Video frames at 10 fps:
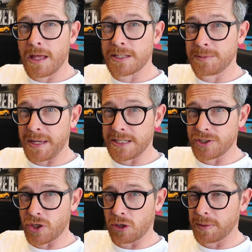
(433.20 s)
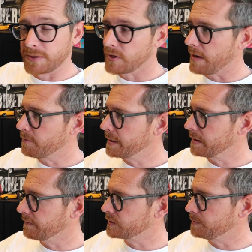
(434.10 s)
Spades Tournament. Everybody
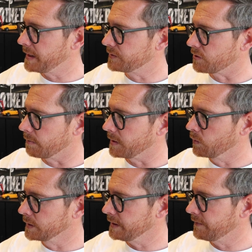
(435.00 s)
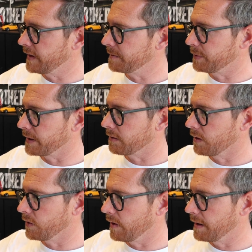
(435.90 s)
loves the Spades Tournament. You will need to find a player,
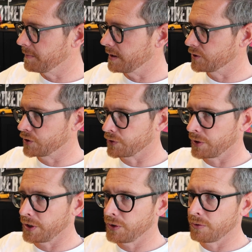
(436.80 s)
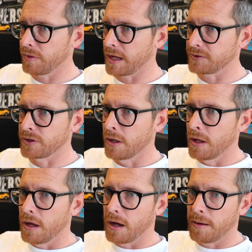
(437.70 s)
although I'm assuring you that
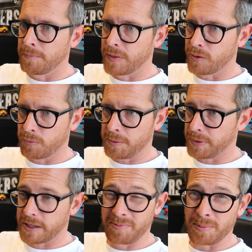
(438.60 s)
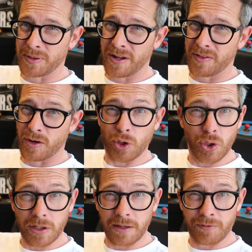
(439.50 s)
there will be plenty of people there that are
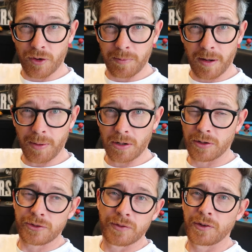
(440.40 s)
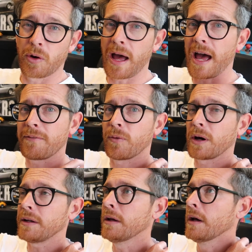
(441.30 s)
looking for a partner. So if you don't have
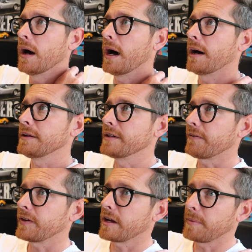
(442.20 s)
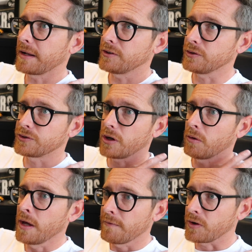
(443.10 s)
one, definitely come out and do
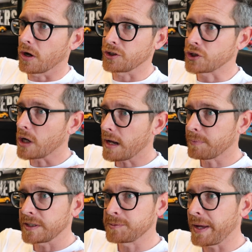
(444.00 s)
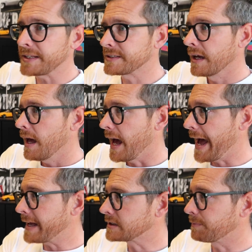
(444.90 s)
so. If you're unsure how to play Spades,
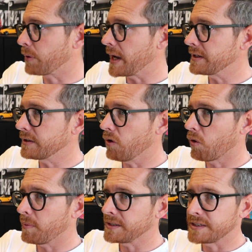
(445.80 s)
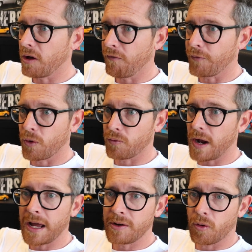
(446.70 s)
ask Brandon or myself or
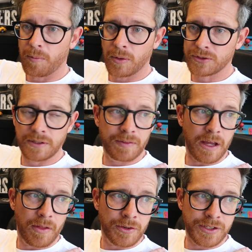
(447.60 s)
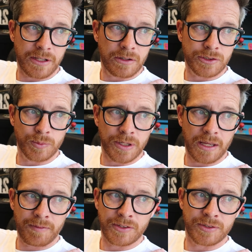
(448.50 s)
Ryan or most of the other dealers. We'll
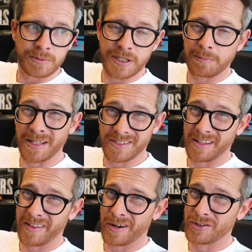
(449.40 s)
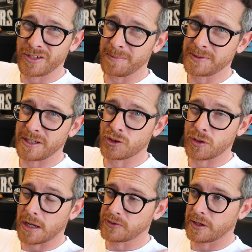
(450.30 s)
give you some tidbits on their tips and
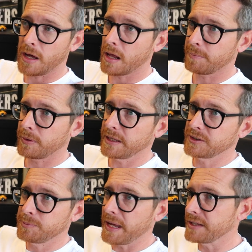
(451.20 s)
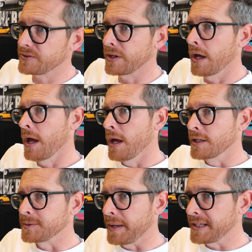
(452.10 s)
tricks on how to play Spades.
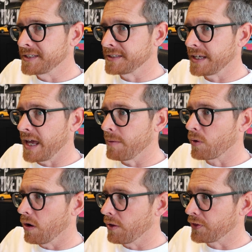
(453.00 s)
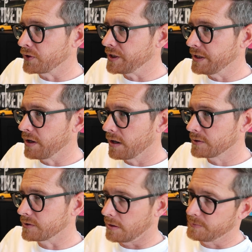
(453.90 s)
Spades is a game where all 52
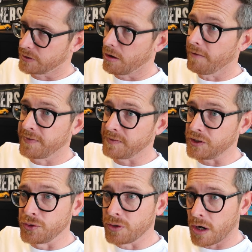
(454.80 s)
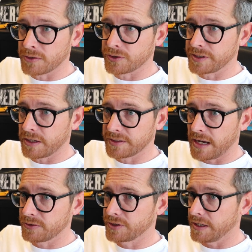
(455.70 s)
cards are dealt
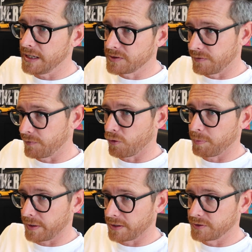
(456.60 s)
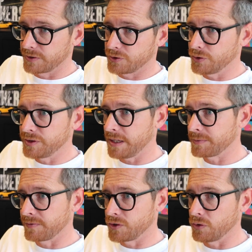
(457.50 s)
out to each of the four players. It's two
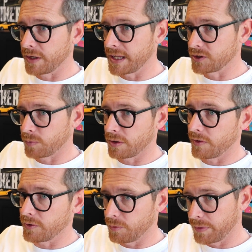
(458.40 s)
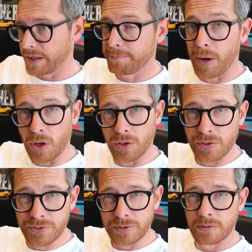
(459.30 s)
teams of two against one another. You're playing
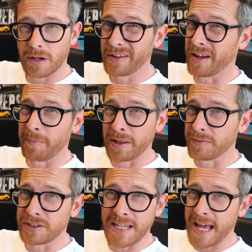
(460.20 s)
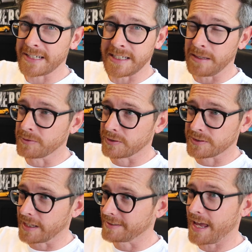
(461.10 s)
partners, right? Everybody loves a tag team, so this
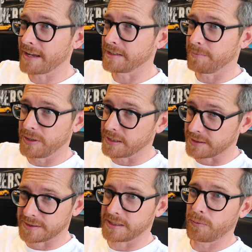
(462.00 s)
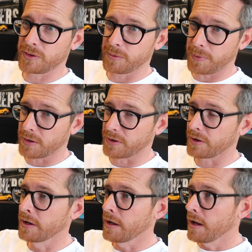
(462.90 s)
is like tag team, but you get to sit with your partner.